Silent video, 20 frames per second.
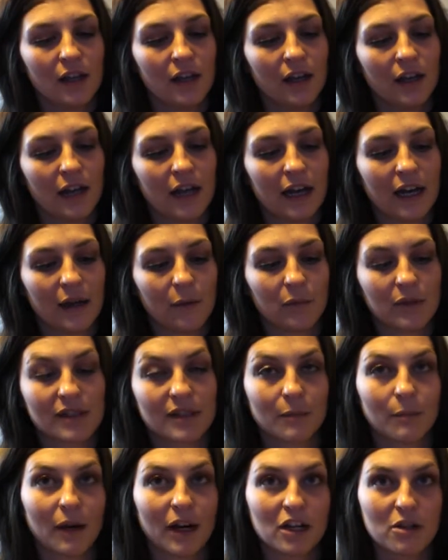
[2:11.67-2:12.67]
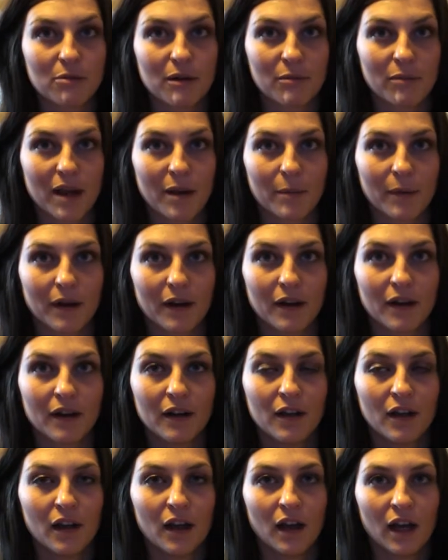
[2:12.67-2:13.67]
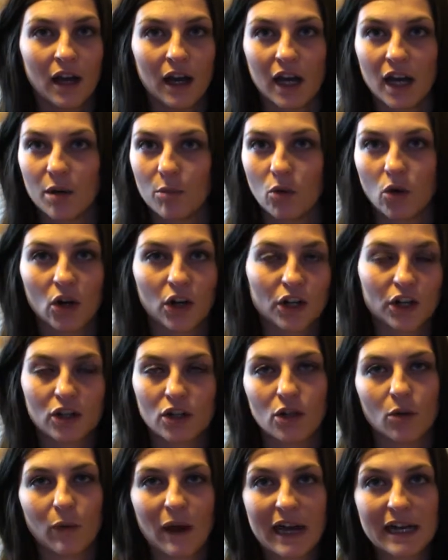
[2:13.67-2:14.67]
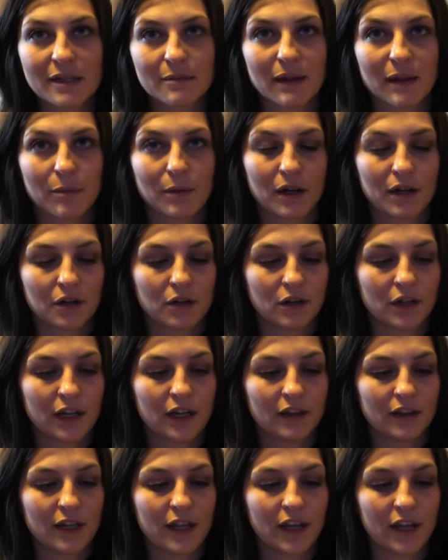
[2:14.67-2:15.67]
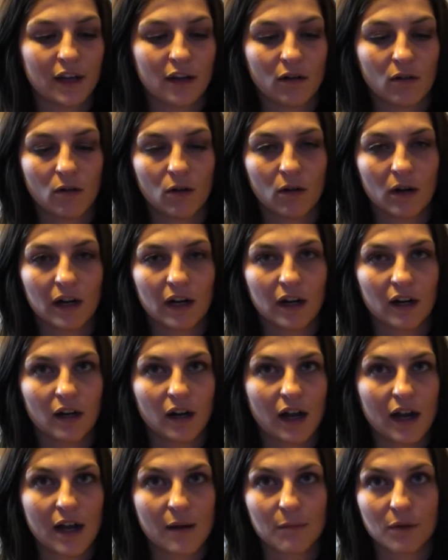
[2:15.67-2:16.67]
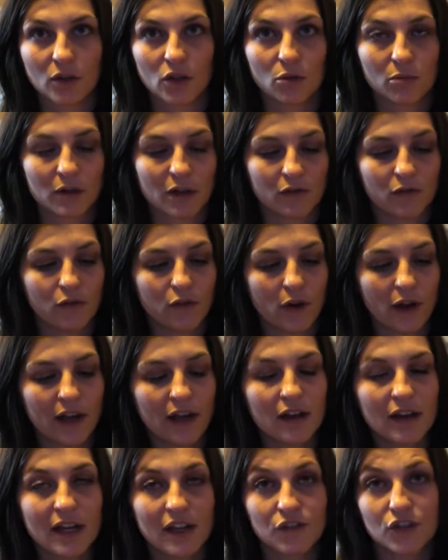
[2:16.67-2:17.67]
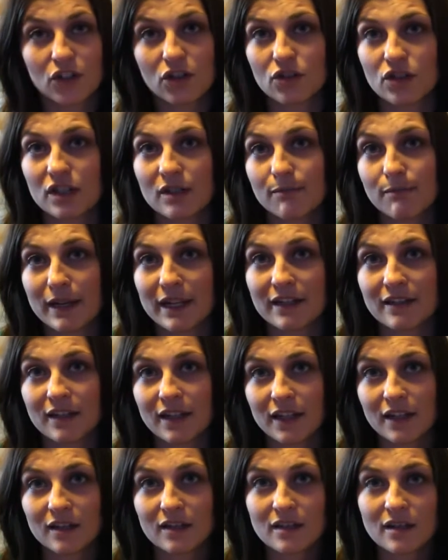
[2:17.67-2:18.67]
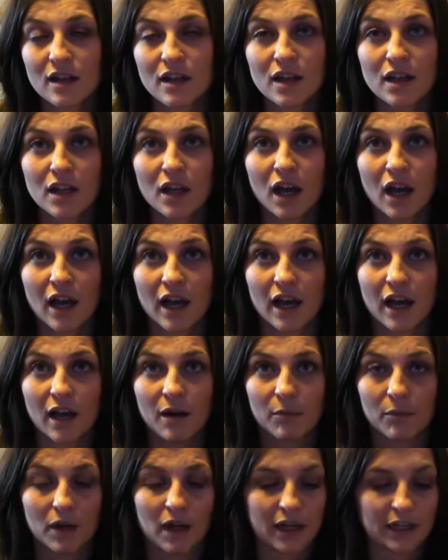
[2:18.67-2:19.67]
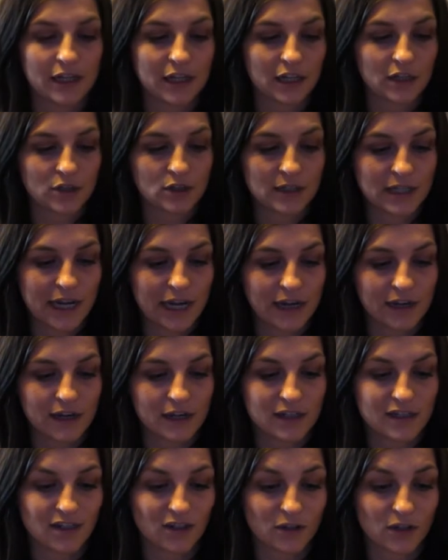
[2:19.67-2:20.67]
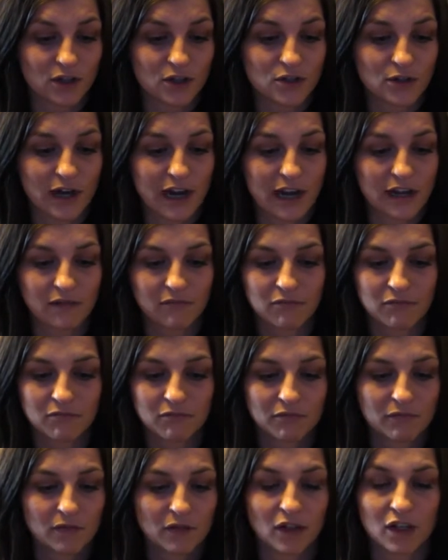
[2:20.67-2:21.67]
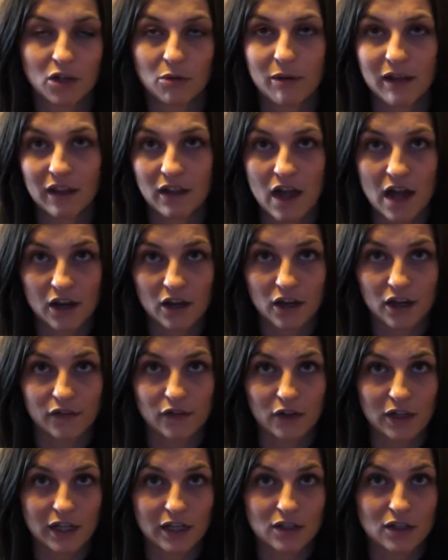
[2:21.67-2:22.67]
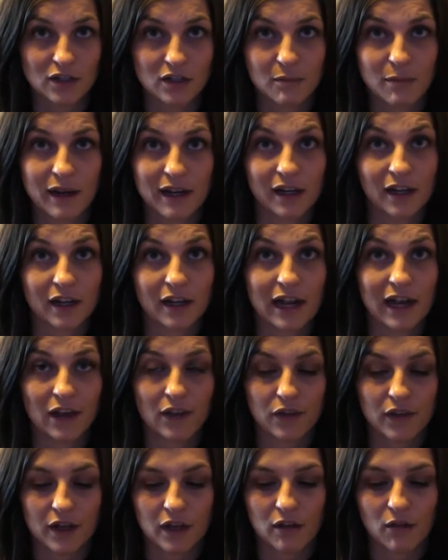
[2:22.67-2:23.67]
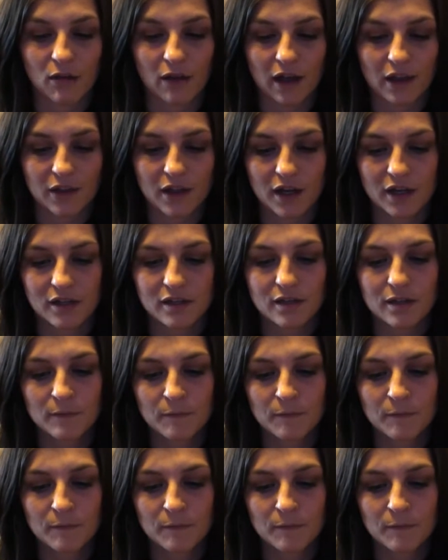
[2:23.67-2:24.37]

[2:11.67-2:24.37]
with some parchment paper. Or you could do wax paper underneath it or aluminum foil, and then you just bake these on each side until they're dry. A little bit longer if you need to, depending on how thick you cut these.